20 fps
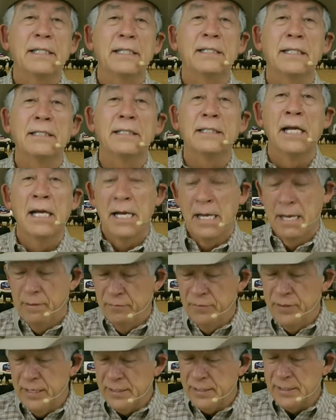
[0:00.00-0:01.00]
This is
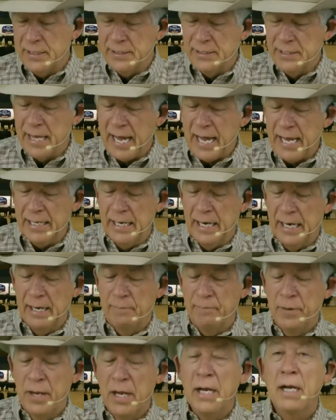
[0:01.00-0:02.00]
this is that
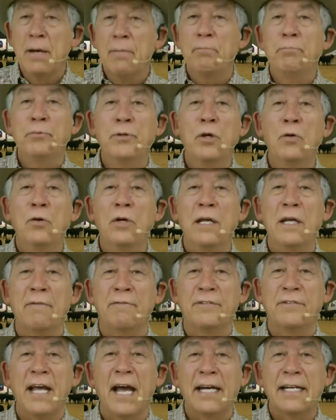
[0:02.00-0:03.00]
um, beauty
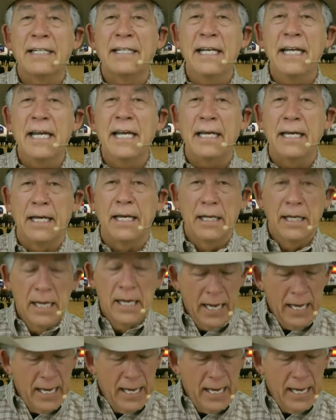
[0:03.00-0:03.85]
of technique.